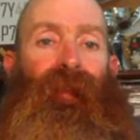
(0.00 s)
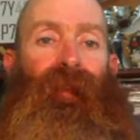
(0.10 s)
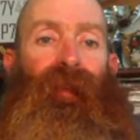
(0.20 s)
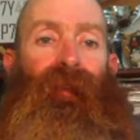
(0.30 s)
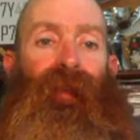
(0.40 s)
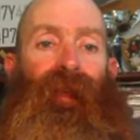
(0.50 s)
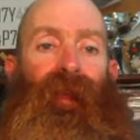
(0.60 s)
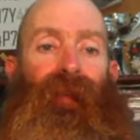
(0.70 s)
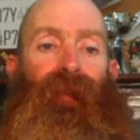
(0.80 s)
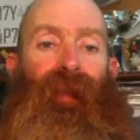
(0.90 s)
And I
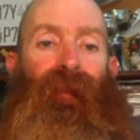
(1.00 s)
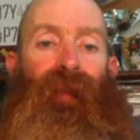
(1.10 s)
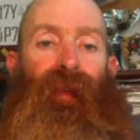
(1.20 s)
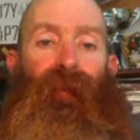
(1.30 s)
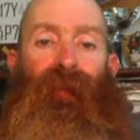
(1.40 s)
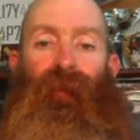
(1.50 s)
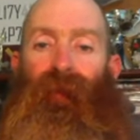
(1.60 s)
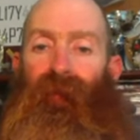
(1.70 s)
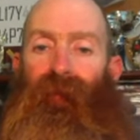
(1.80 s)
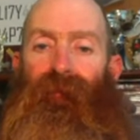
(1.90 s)
can't see if anyone's
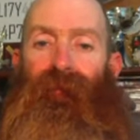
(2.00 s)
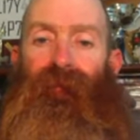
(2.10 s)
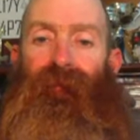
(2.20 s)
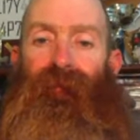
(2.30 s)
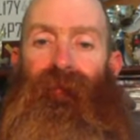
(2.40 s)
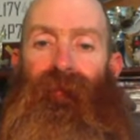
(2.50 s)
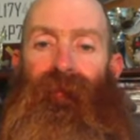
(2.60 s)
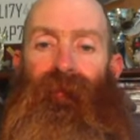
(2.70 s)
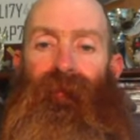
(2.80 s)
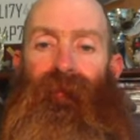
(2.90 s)
on,
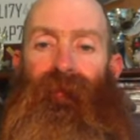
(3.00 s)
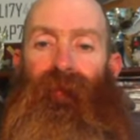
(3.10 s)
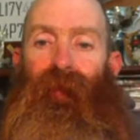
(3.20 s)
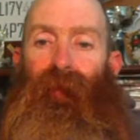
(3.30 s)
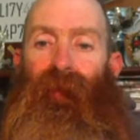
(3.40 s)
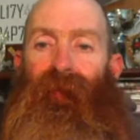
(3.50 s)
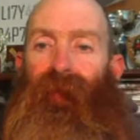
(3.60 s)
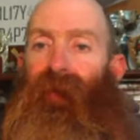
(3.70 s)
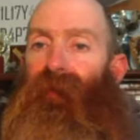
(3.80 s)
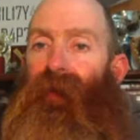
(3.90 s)
so you might have to
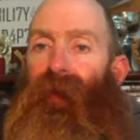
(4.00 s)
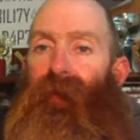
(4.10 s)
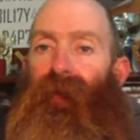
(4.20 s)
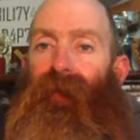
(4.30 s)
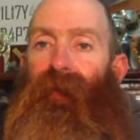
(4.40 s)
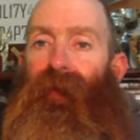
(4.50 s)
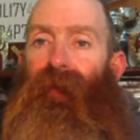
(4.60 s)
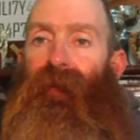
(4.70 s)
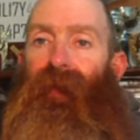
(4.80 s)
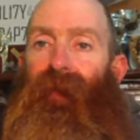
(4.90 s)
leave a comment so I
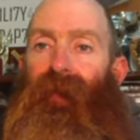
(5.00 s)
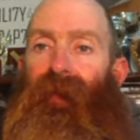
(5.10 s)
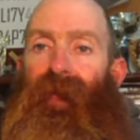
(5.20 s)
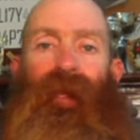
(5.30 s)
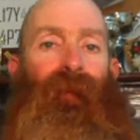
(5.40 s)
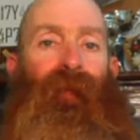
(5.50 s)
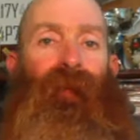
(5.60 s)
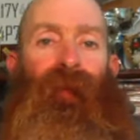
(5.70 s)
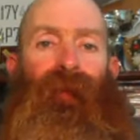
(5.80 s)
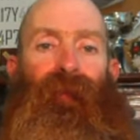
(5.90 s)
know anyone's
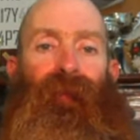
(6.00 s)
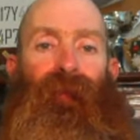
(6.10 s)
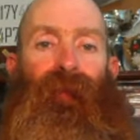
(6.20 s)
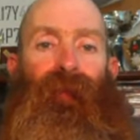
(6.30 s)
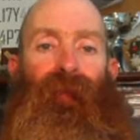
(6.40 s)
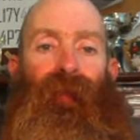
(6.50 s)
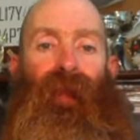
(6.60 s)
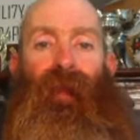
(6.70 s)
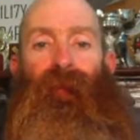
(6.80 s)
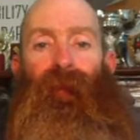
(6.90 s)
on, because it's on the
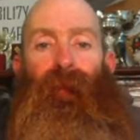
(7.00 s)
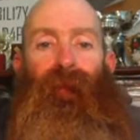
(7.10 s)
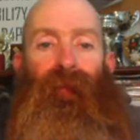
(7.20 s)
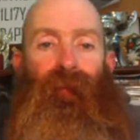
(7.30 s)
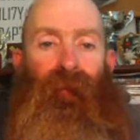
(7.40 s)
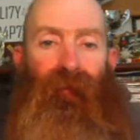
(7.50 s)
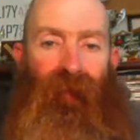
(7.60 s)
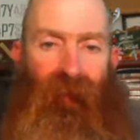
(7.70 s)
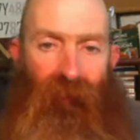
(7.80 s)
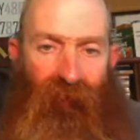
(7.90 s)
laptop and it's not
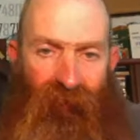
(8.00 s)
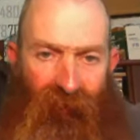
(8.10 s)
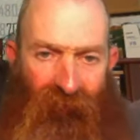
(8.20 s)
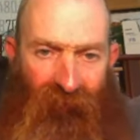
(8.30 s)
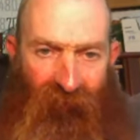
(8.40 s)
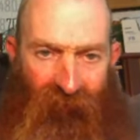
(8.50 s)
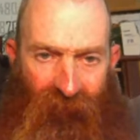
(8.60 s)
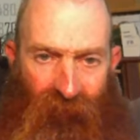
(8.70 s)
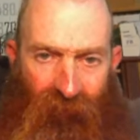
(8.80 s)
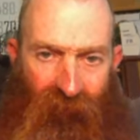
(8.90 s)
telling me.
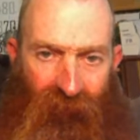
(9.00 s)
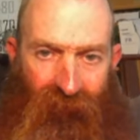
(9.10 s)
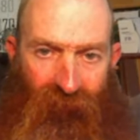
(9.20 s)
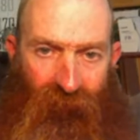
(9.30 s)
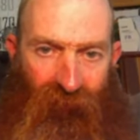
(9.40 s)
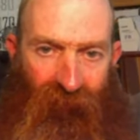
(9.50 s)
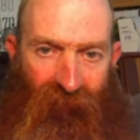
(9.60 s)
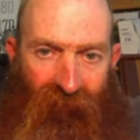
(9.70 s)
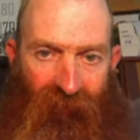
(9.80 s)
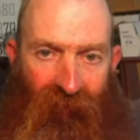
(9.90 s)
What have we got? Tips
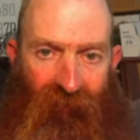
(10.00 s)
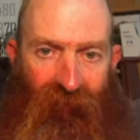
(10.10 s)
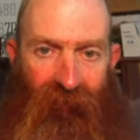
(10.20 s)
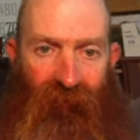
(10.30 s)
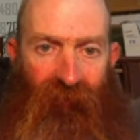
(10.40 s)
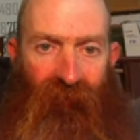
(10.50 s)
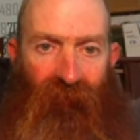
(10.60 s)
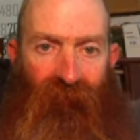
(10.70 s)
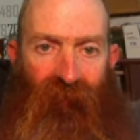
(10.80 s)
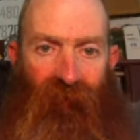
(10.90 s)
down here and
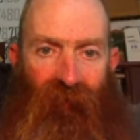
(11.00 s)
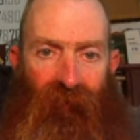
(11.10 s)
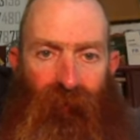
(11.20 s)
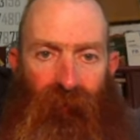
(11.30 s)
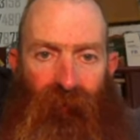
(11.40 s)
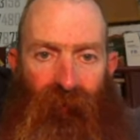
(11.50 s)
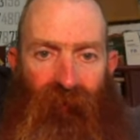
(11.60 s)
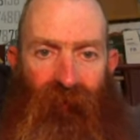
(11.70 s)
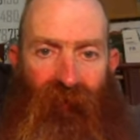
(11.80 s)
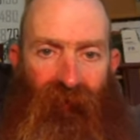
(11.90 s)
all sorts
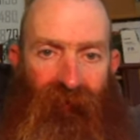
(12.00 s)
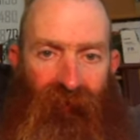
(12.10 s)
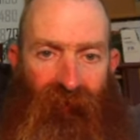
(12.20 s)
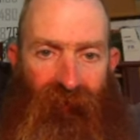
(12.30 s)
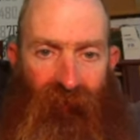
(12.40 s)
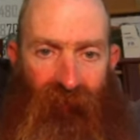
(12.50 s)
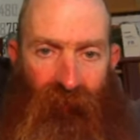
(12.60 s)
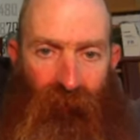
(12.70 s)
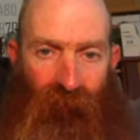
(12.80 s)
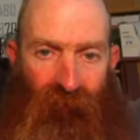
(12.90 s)
of stuff. Right,
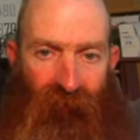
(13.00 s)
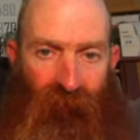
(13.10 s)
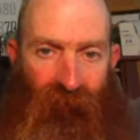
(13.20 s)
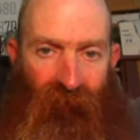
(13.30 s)
more tips.